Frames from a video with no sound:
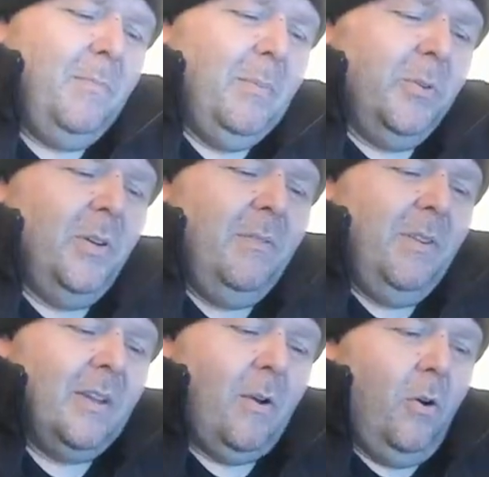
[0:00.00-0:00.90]
don't even,
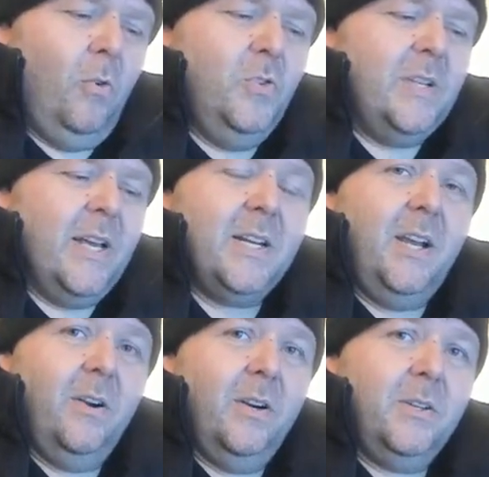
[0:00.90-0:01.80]
it's like, oh, who's that
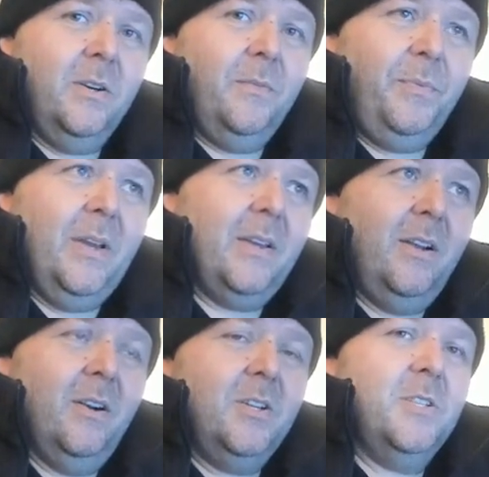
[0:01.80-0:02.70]
character? Yeah, the
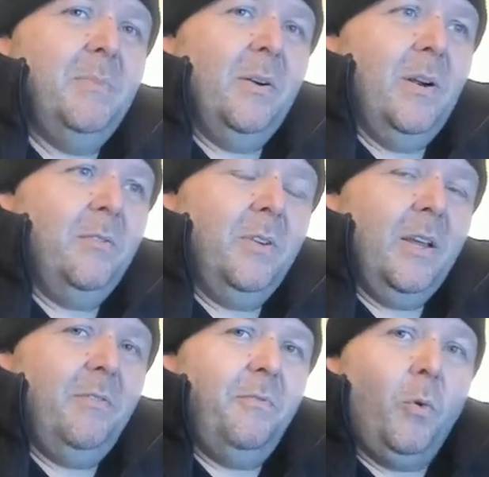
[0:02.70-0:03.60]
character's been around for like
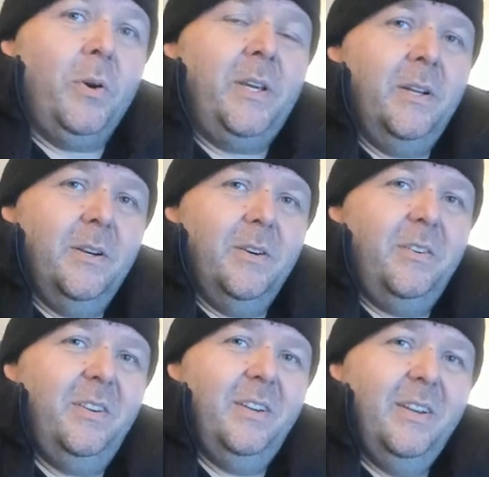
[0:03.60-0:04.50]
40
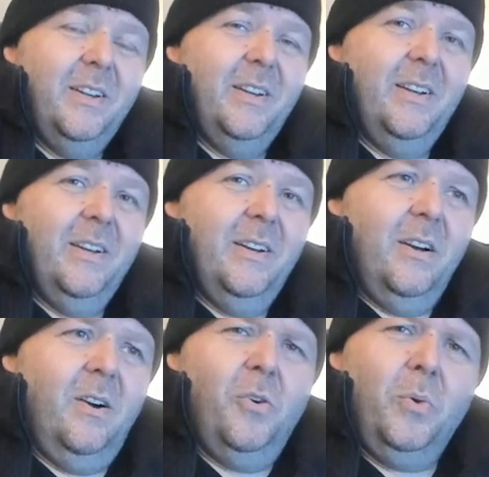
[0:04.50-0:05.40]
years.
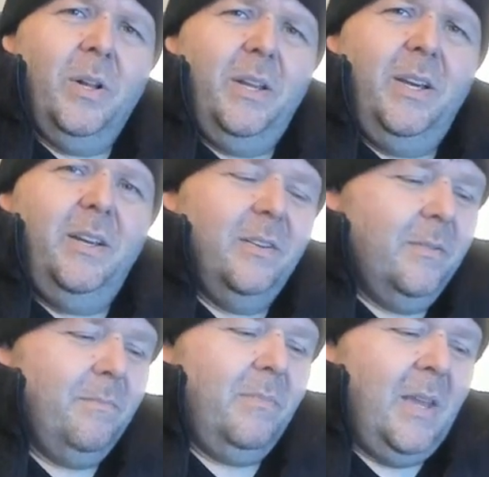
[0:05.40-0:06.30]
Oh, really?
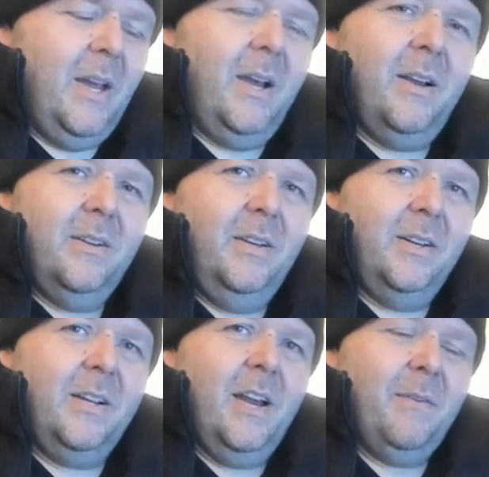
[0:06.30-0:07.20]
Yeah,
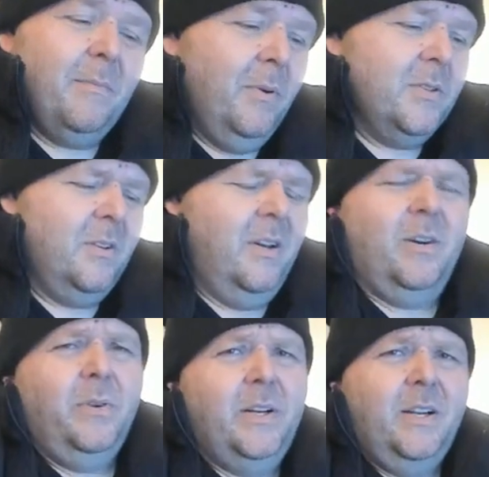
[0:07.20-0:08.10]
in comic books. Oh, I
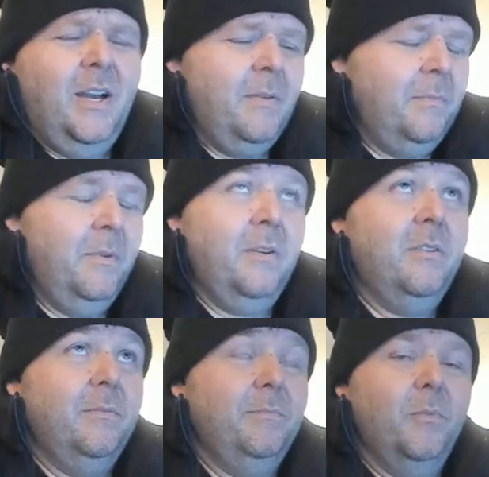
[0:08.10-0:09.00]
don't read comic
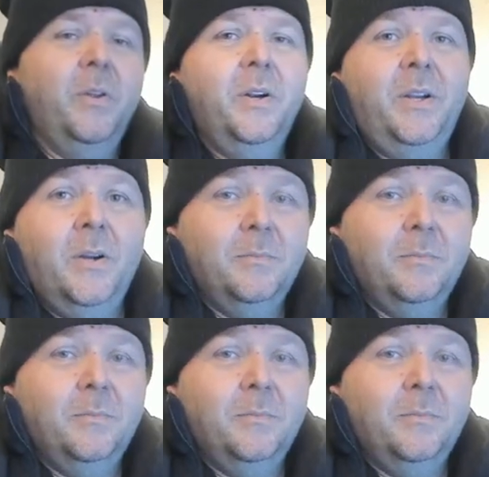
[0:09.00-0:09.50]
books. Well, there you go